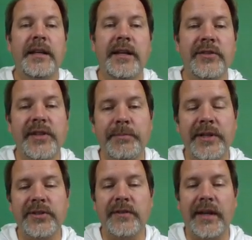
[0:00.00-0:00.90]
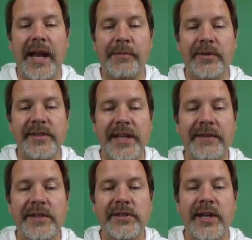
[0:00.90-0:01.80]
Here's the picture of the chemical
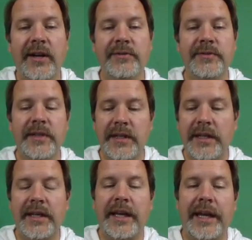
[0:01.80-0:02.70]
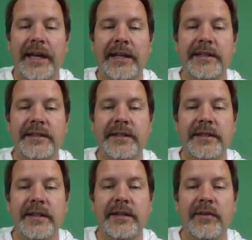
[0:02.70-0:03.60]
safety shelf, and
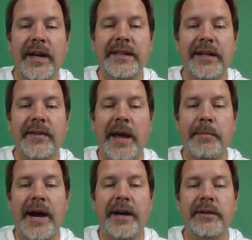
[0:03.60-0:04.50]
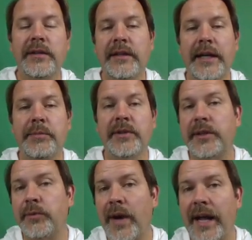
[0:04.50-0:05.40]
right there, that bottle labeled
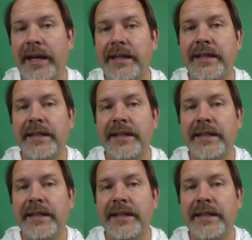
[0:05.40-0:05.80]
in red,